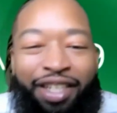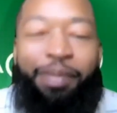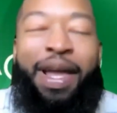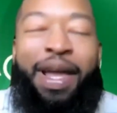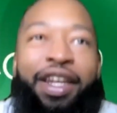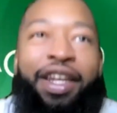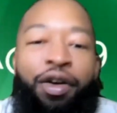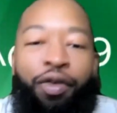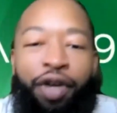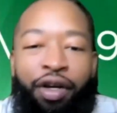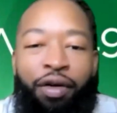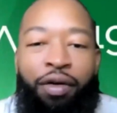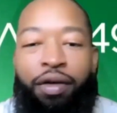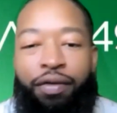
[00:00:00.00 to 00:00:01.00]
making it
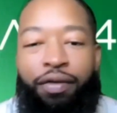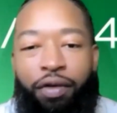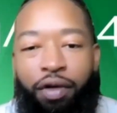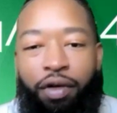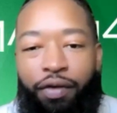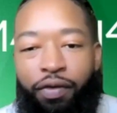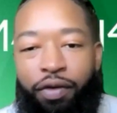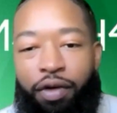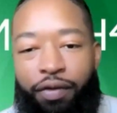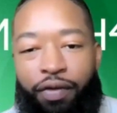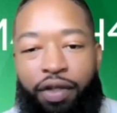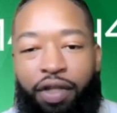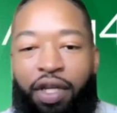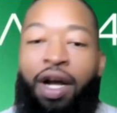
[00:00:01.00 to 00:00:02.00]
real for
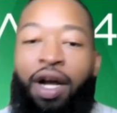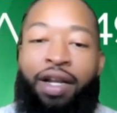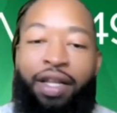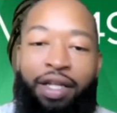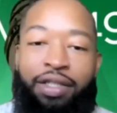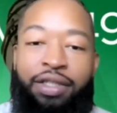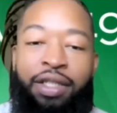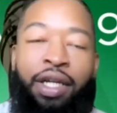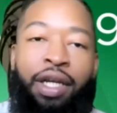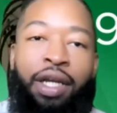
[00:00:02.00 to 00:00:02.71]
the audience